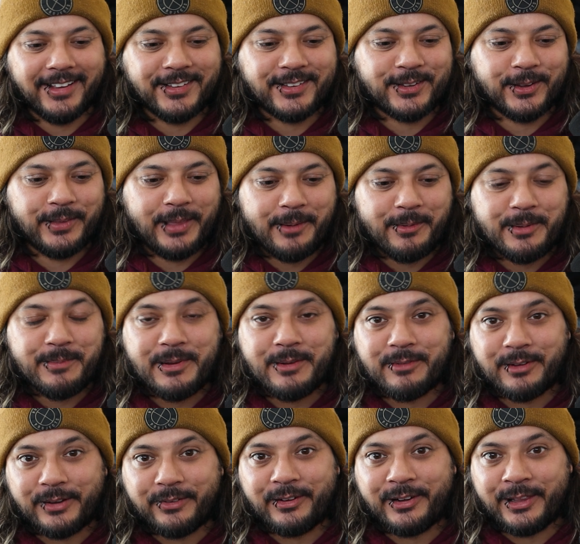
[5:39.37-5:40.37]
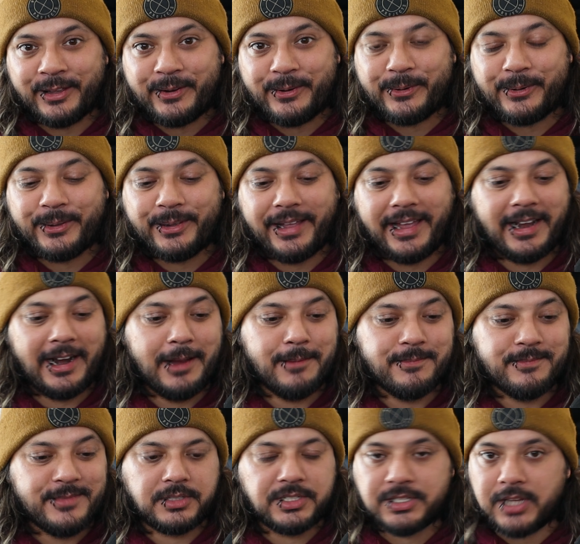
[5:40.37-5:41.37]
so that would be really, really cool. And
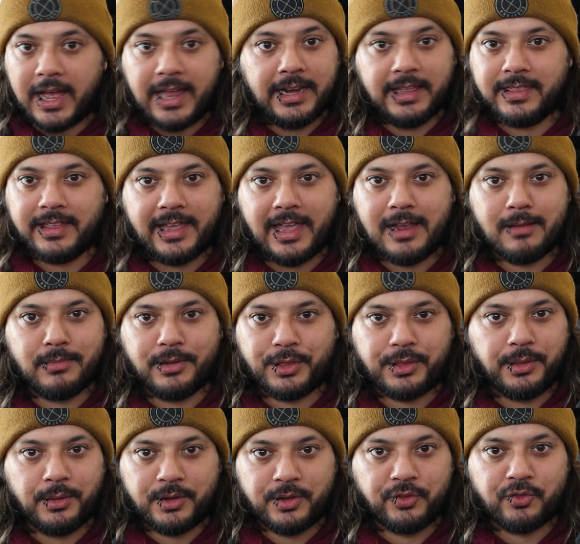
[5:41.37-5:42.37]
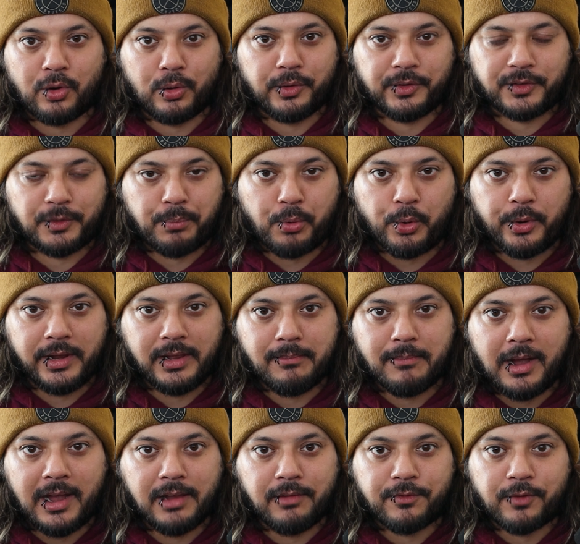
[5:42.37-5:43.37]
I'm designing the game with controller support in
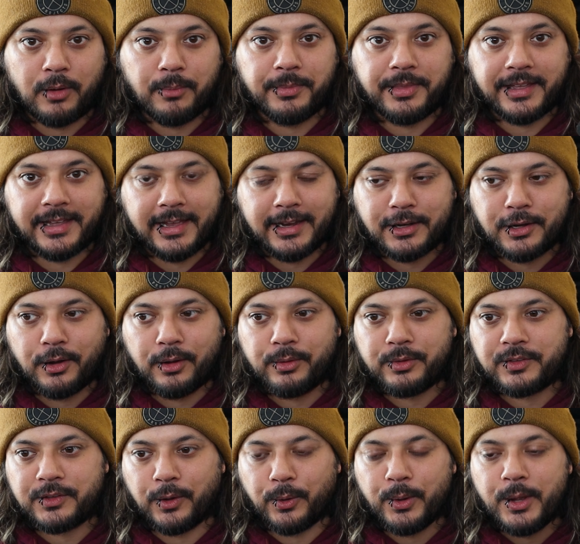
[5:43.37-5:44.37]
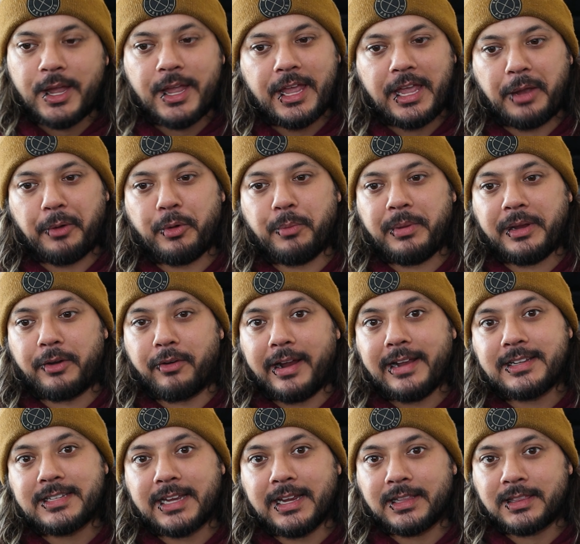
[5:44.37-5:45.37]
mind from the get-go, so it would be
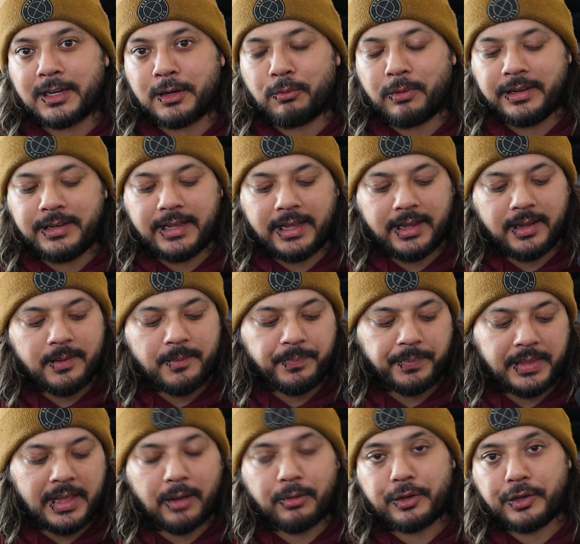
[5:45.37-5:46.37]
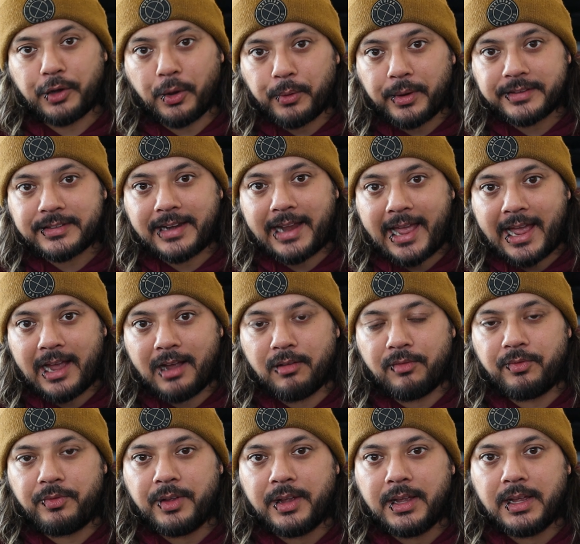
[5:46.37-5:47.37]
great to get there one day. Now, Godot doesn't
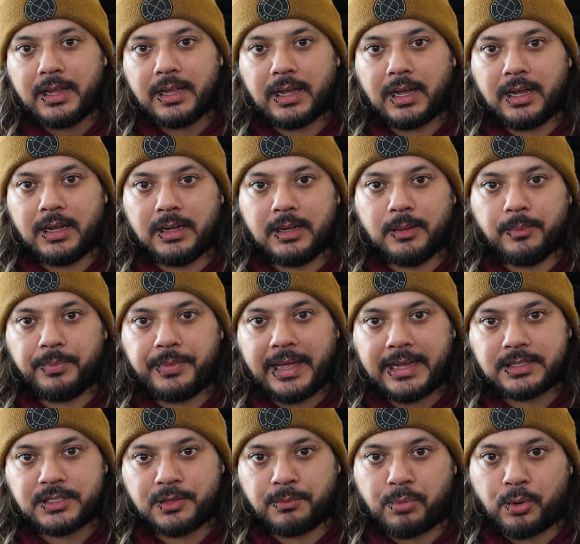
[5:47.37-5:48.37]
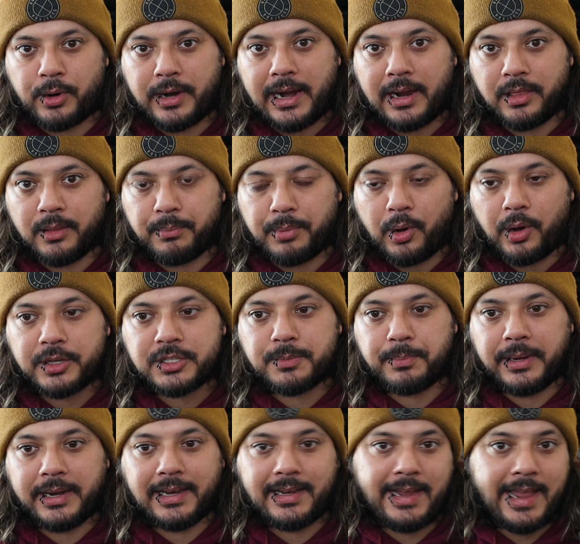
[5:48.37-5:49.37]
have that support out of the box,
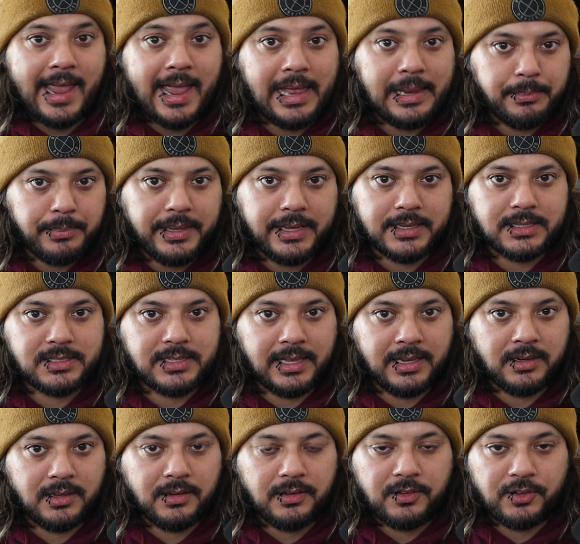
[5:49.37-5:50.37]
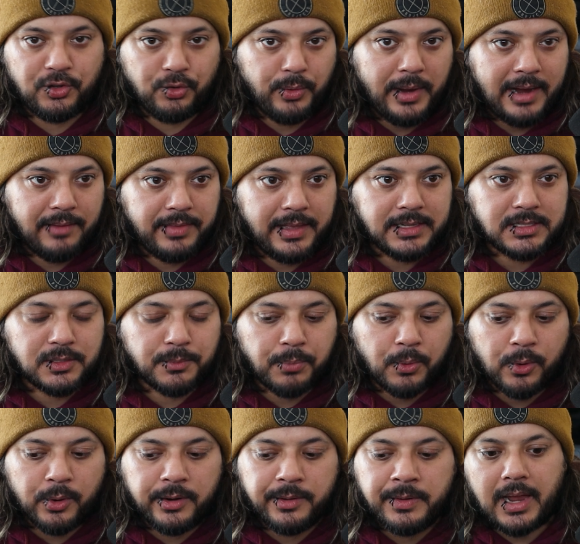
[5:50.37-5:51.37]
but it can be extended to have that
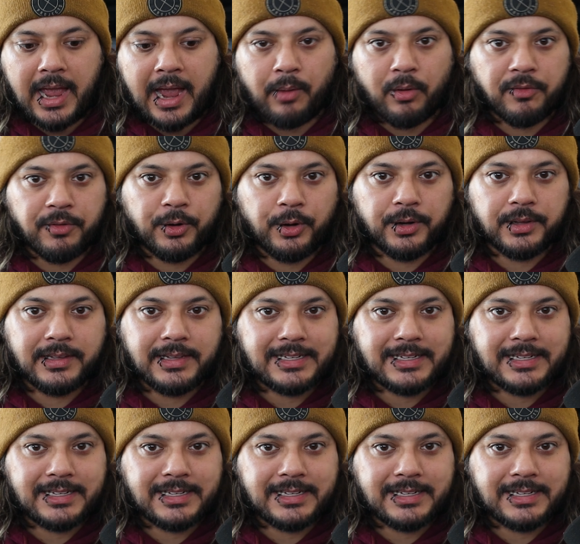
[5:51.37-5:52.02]
support. However,